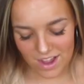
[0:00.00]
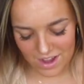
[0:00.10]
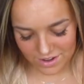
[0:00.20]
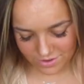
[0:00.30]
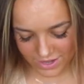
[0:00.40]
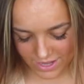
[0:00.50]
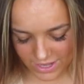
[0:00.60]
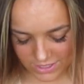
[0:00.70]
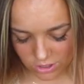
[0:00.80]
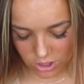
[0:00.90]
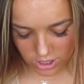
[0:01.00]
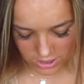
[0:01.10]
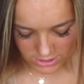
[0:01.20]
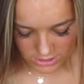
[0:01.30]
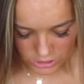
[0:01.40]
I don't know, it is
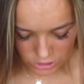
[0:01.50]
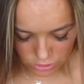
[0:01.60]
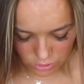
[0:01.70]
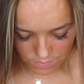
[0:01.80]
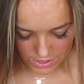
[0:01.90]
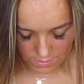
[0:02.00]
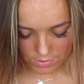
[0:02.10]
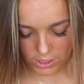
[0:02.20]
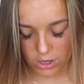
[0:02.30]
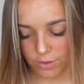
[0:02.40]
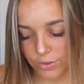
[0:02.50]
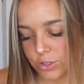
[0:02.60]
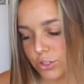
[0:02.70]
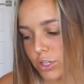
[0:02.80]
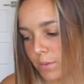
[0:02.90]
hard to make money off of
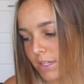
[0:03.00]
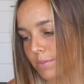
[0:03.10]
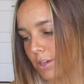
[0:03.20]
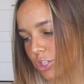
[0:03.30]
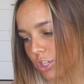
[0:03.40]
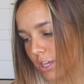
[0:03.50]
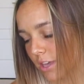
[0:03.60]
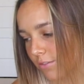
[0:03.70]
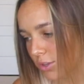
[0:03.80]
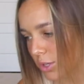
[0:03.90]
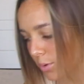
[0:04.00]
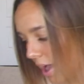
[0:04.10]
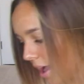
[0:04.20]
YouTube, especially if you